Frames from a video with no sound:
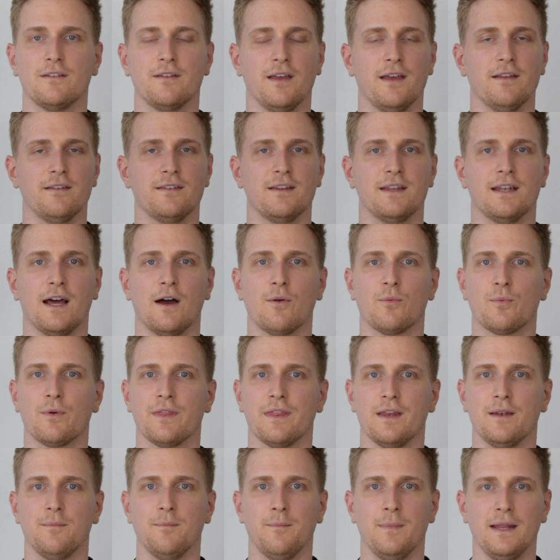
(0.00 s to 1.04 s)
test it out
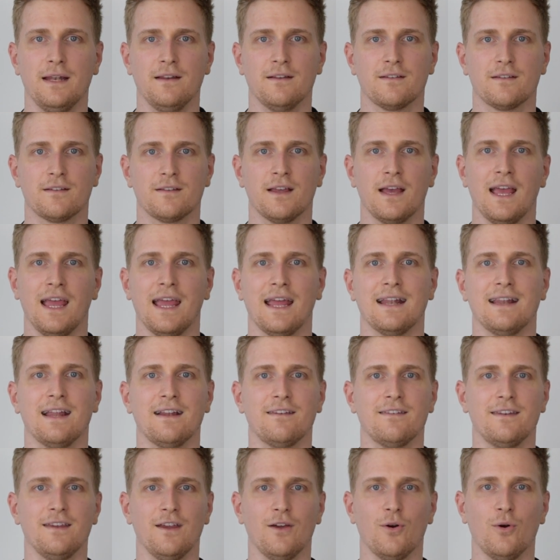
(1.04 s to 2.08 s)
within minutes, and
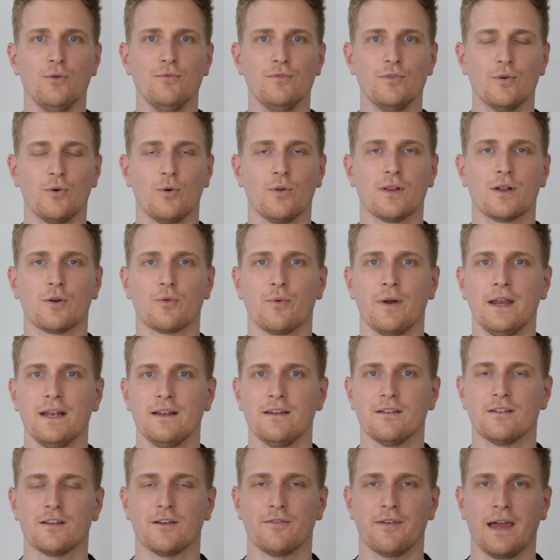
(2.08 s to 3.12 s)
that's the overall
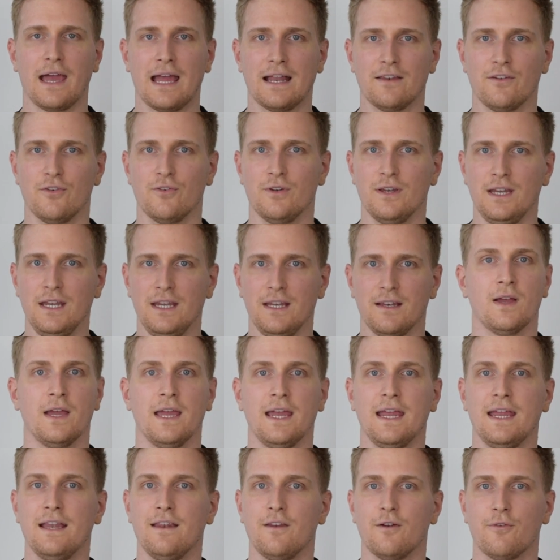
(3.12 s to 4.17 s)
greatness of ad you need.
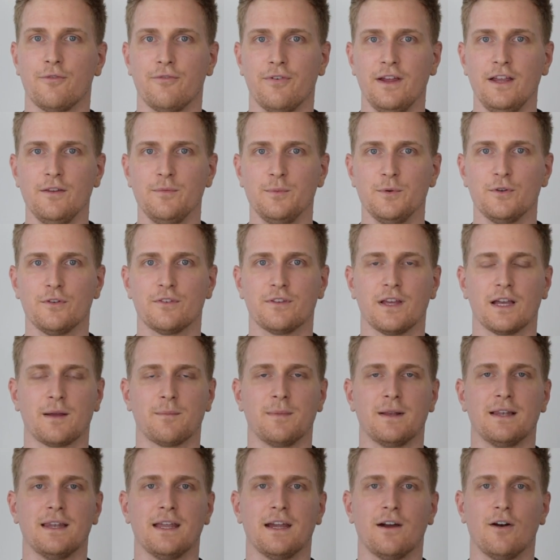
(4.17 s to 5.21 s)
In their Facebook
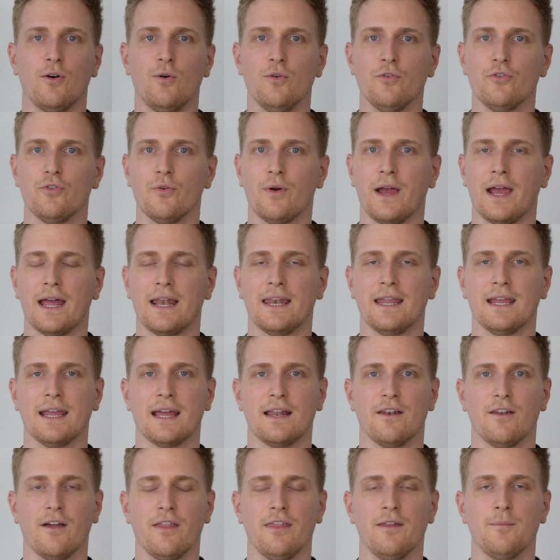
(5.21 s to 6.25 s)
segment, they're also adding
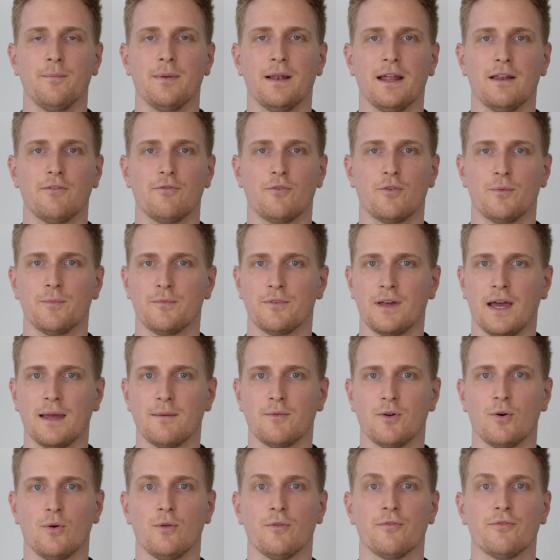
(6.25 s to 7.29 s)
another platform type
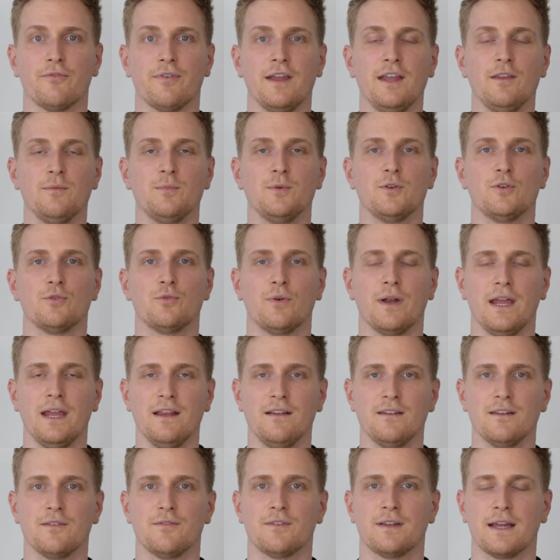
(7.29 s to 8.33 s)
called Facebook
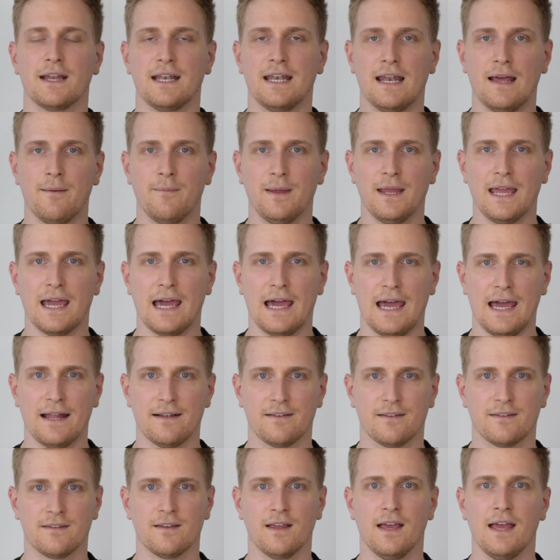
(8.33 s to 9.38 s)
Creative Dynamic
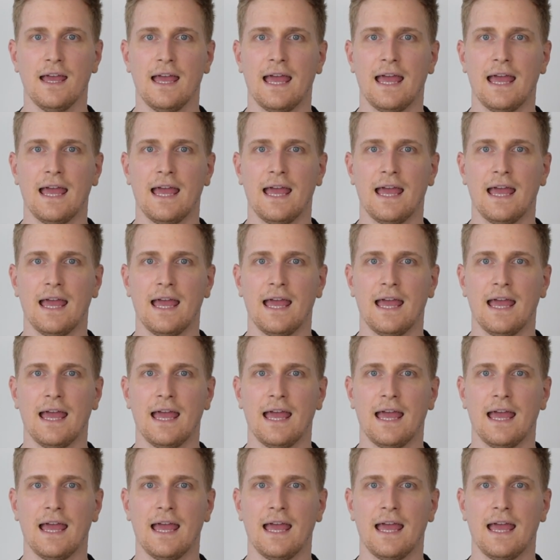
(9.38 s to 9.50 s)
Ads.